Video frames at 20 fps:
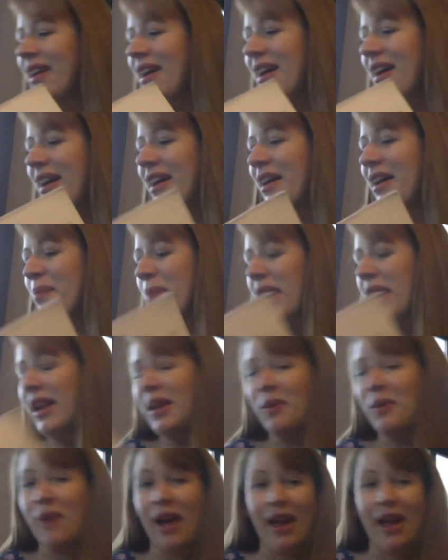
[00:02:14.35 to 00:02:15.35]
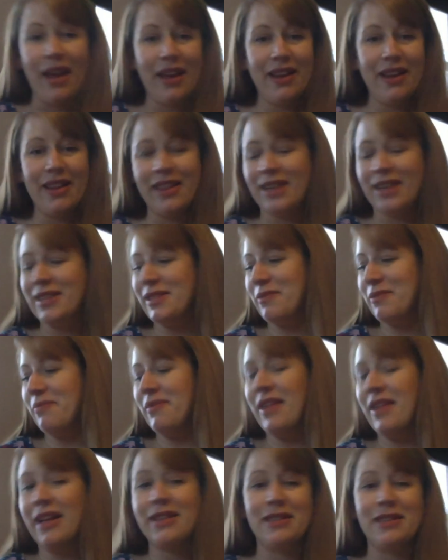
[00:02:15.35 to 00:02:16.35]
But anyway, this
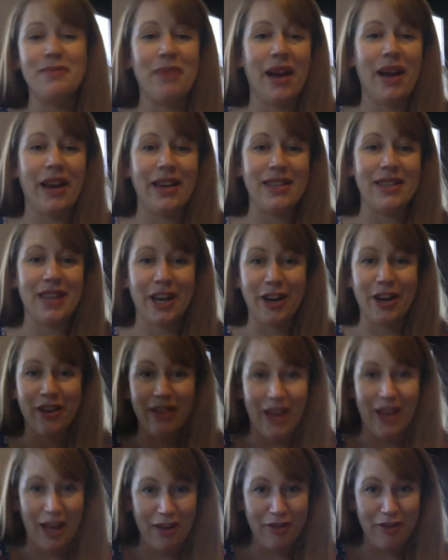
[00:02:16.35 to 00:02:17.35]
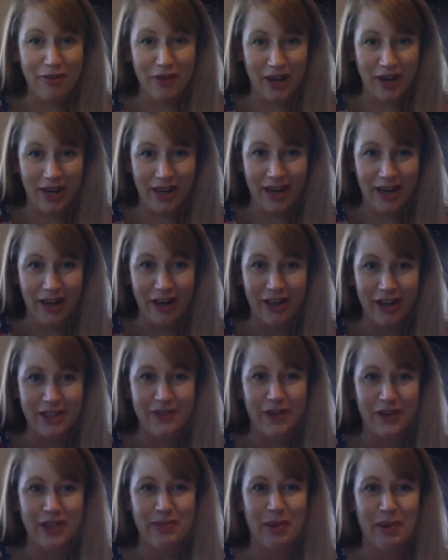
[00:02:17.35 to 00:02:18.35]
is my entire life right here as
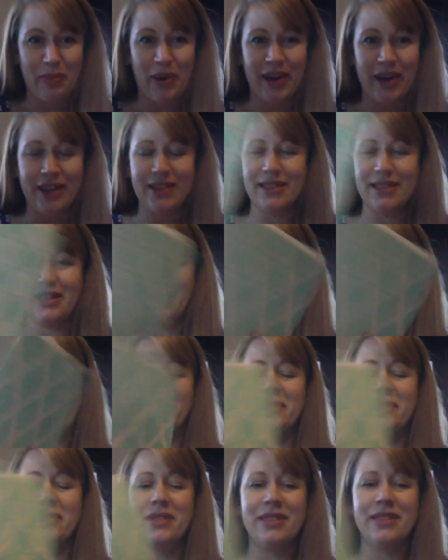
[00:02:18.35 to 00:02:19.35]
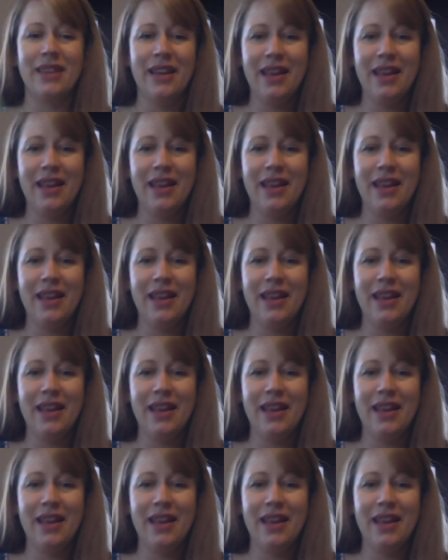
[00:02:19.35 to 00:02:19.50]
far as my pregnancy goes.